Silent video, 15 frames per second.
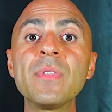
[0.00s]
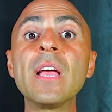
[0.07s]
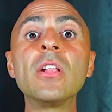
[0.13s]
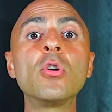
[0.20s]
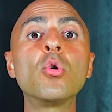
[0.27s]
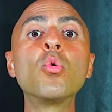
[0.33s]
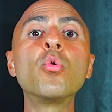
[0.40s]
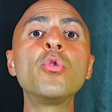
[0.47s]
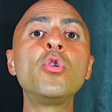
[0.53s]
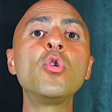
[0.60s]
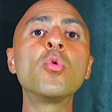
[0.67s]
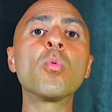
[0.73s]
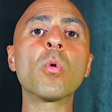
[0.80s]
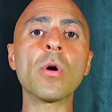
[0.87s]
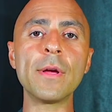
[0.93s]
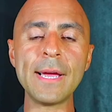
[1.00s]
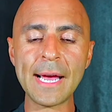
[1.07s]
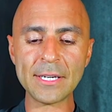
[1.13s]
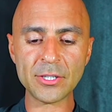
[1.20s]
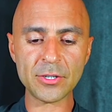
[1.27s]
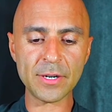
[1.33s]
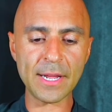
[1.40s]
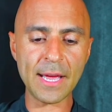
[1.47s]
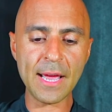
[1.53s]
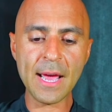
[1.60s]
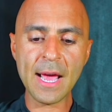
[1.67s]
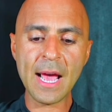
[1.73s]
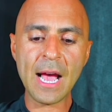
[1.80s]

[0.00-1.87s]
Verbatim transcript: than who you were yesterday.